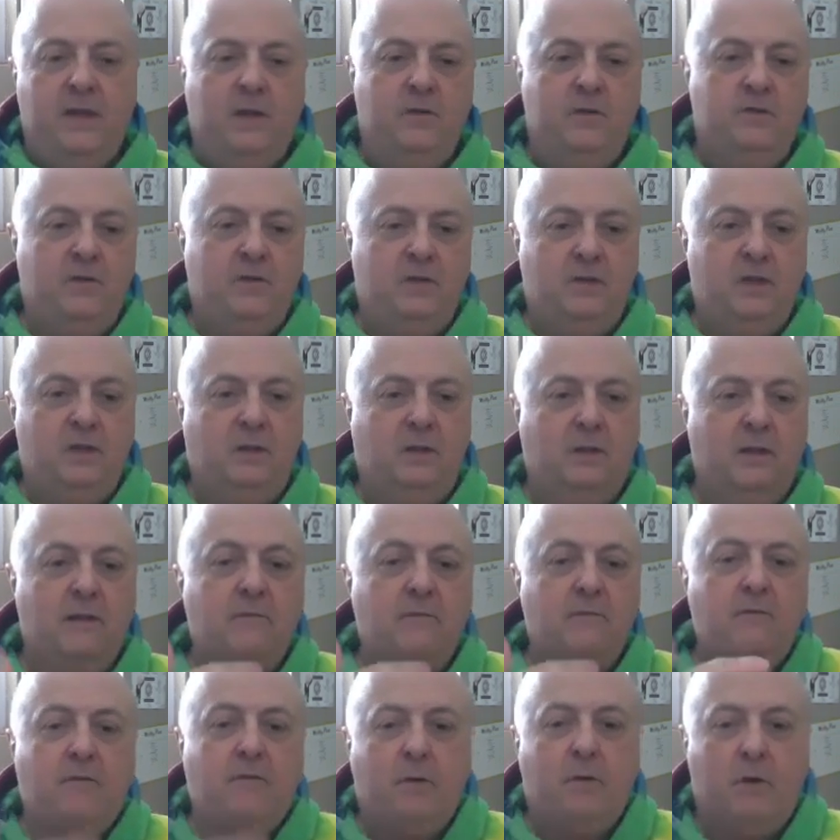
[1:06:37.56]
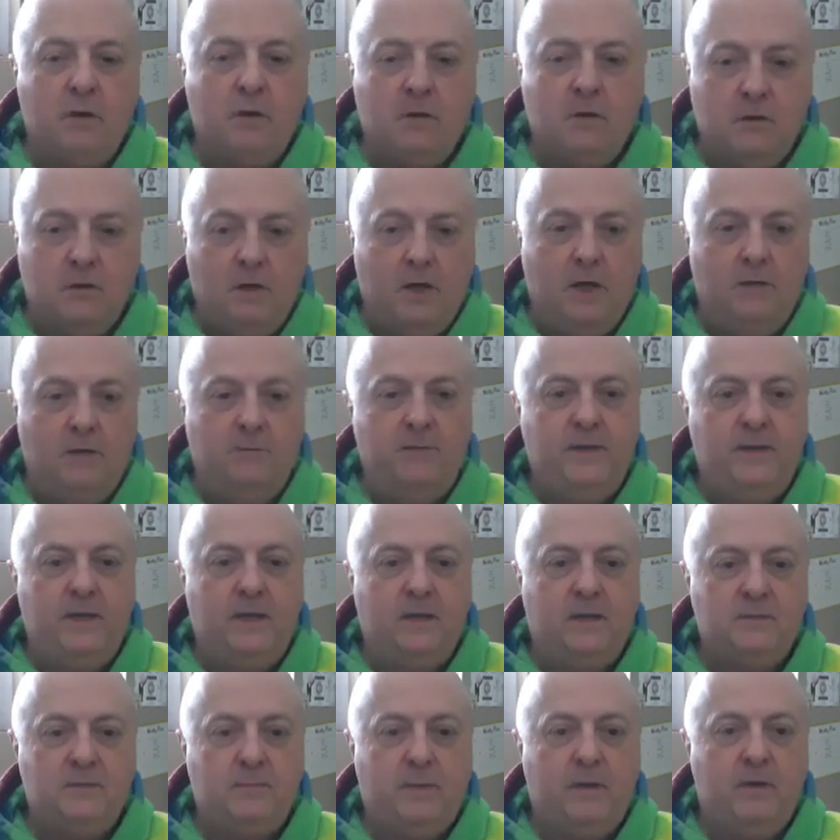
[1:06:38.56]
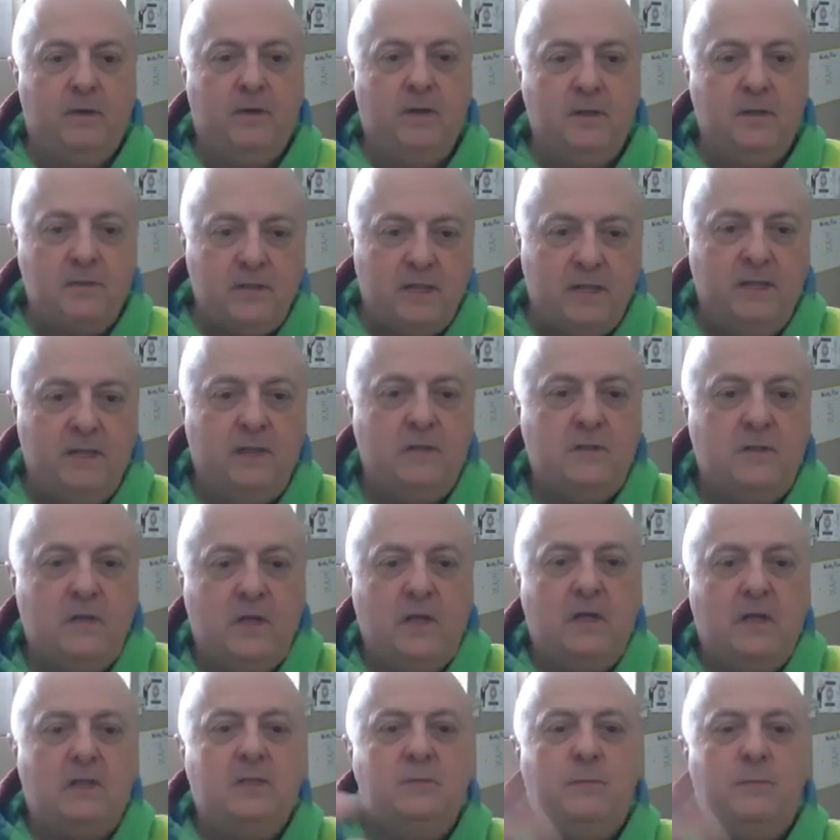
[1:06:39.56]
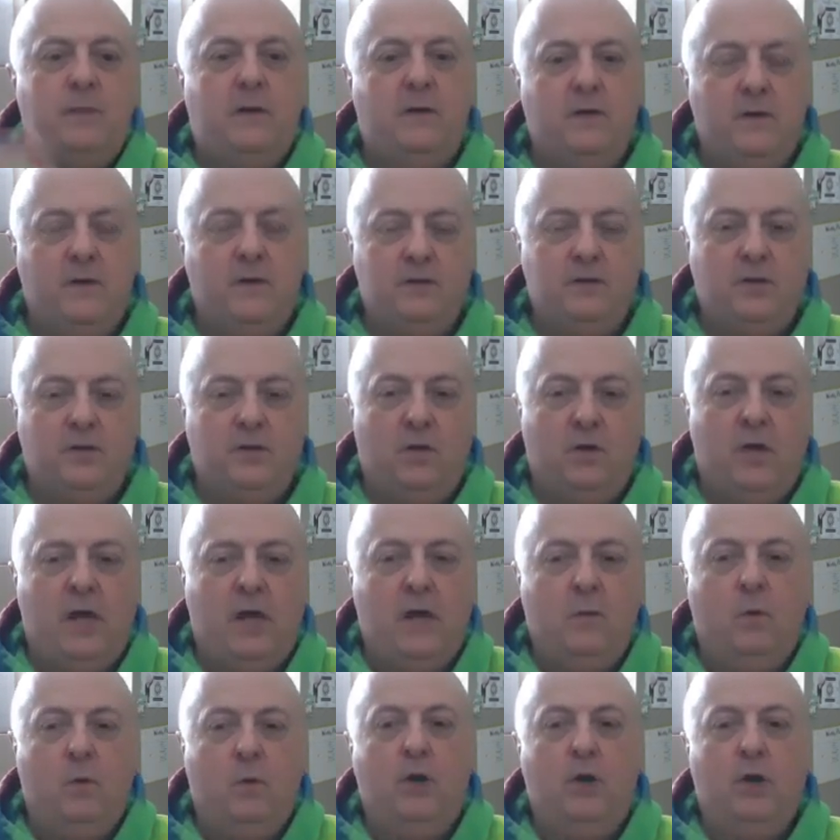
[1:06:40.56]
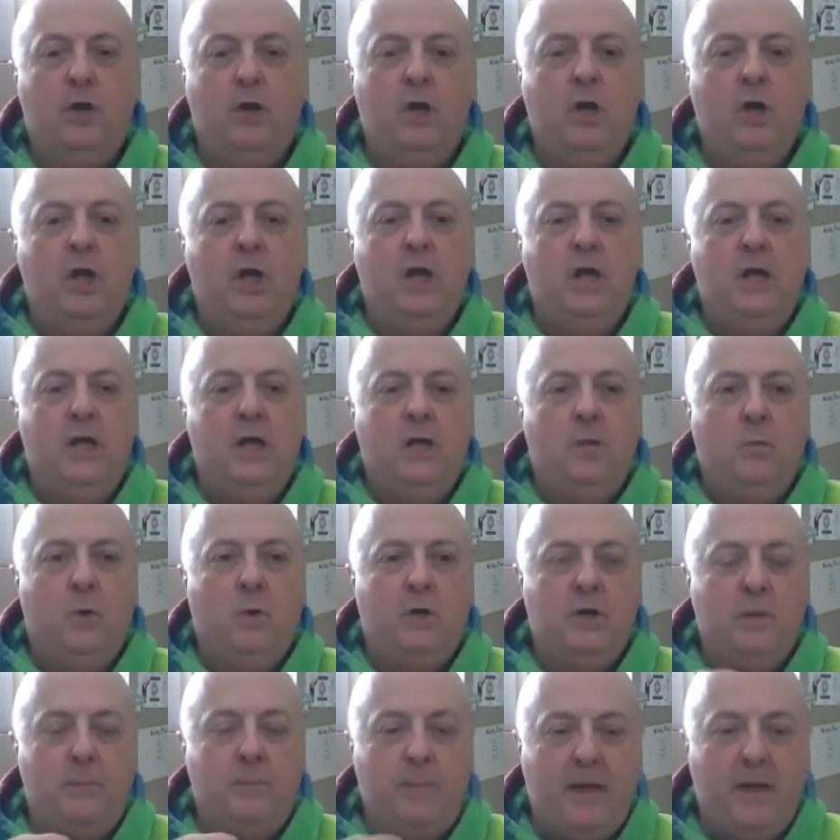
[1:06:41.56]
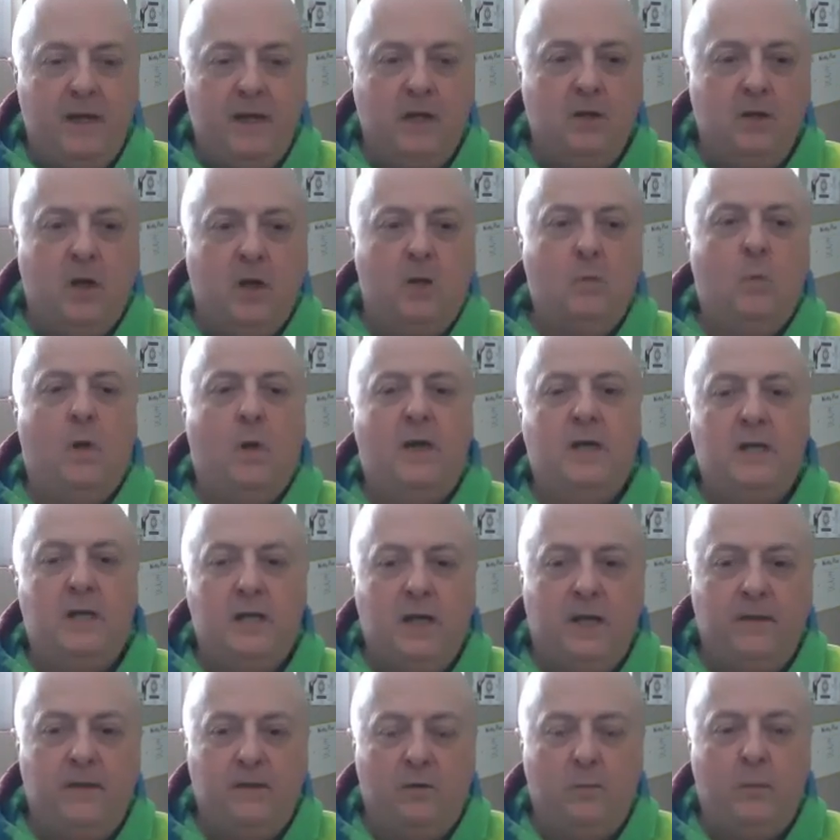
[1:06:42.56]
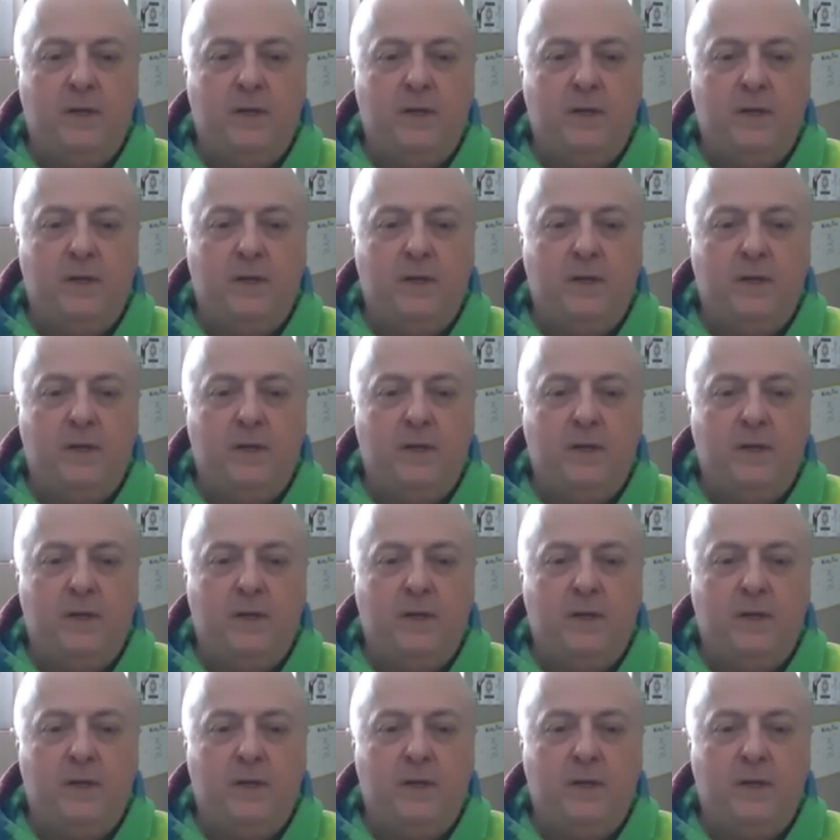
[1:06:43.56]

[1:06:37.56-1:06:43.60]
a deliverer of the experience, and there's the experiencer, and we're dependent on one another.